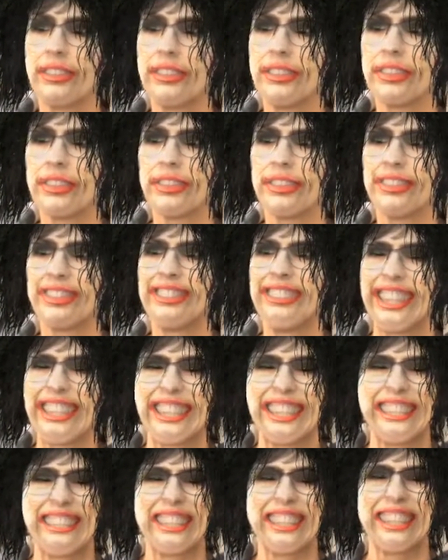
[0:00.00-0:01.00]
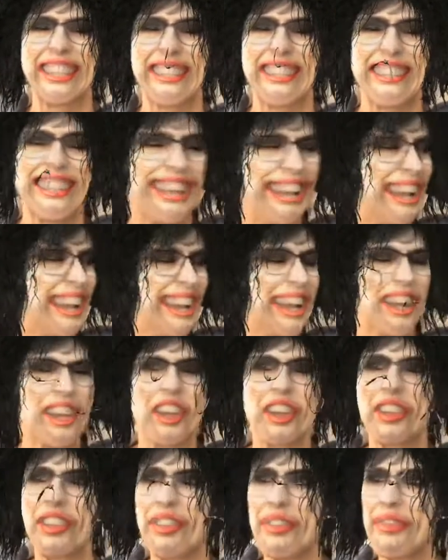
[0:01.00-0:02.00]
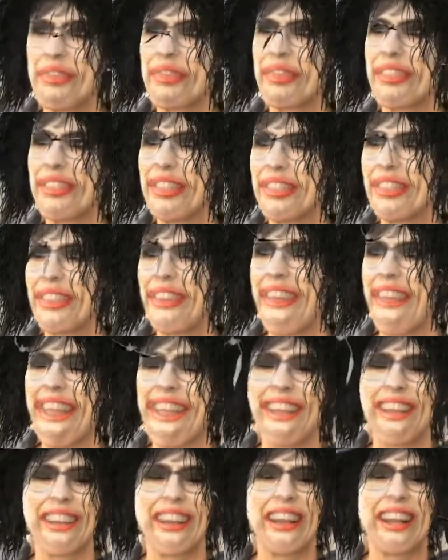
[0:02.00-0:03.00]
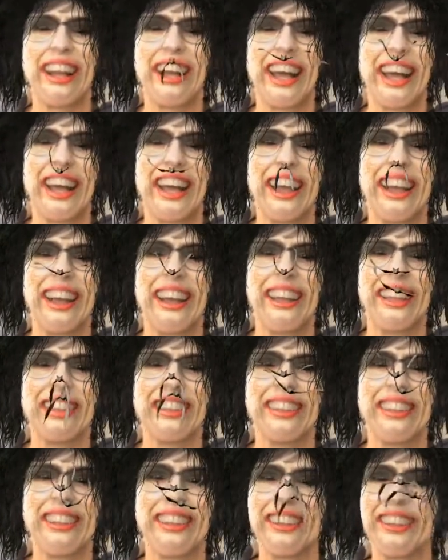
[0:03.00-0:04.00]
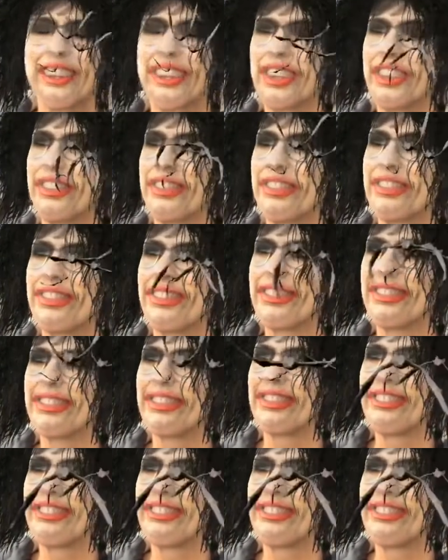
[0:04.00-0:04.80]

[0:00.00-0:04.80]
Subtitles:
I mean, actually, yeah. The more I look at it, I mean, minus, like, the makeup.